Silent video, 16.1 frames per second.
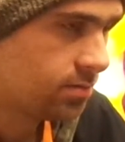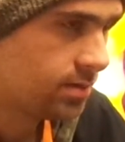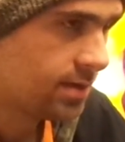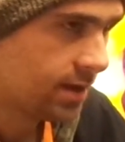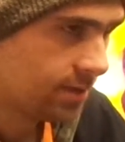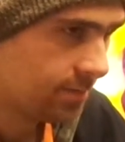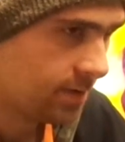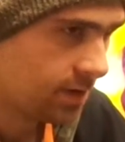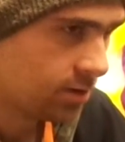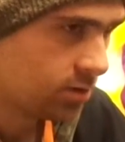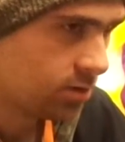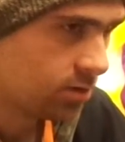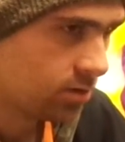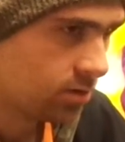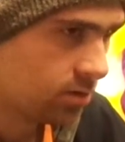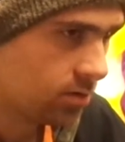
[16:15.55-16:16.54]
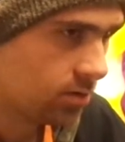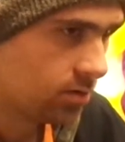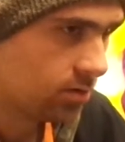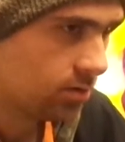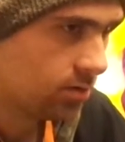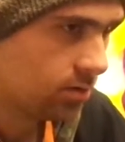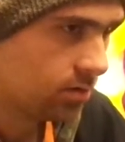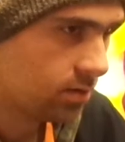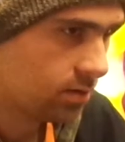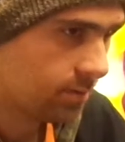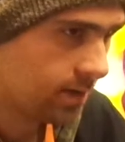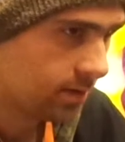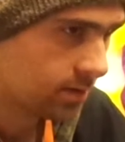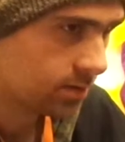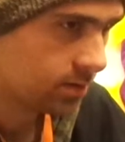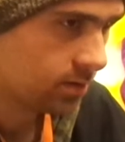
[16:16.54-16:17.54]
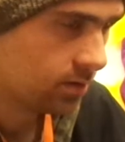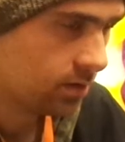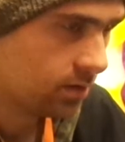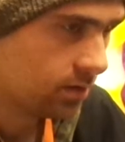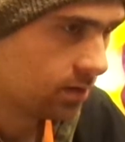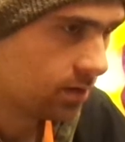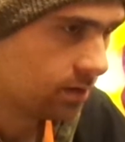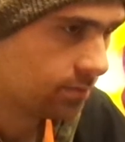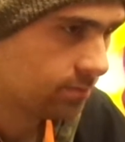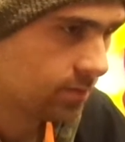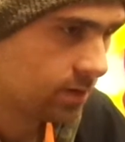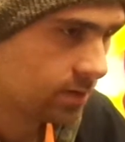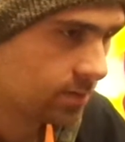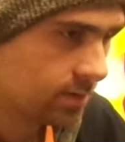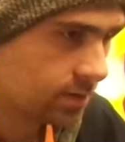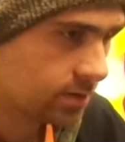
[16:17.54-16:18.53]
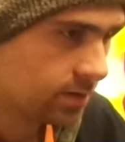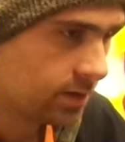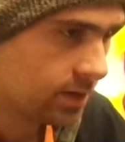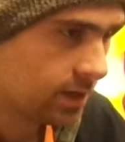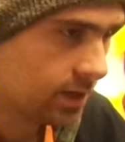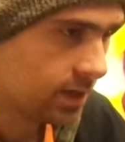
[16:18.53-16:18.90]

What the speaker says: deathmatch, not the masquerade,